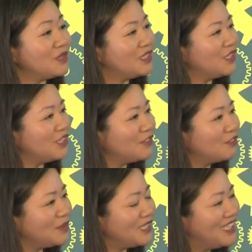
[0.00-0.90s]

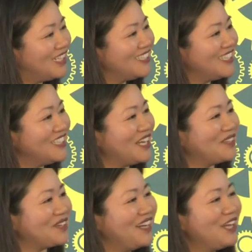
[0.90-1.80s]
reserves, which is
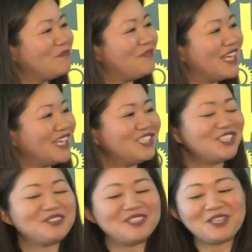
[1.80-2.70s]
another big
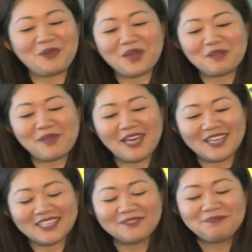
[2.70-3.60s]
issue in the yuan
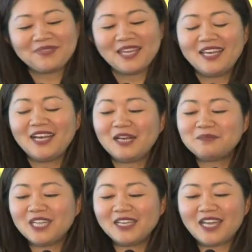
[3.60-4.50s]
peg.
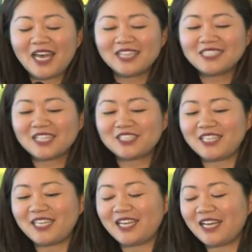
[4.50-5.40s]
China has
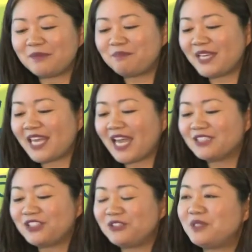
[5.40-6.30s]
actually
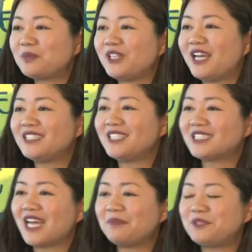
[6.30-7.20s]
began to liberalize its
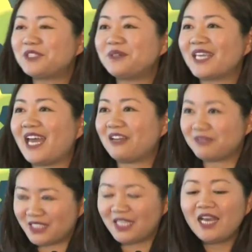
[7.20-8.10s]
capital
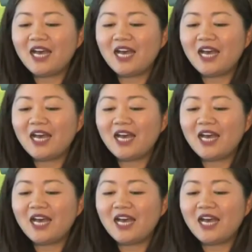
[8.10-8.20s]
account.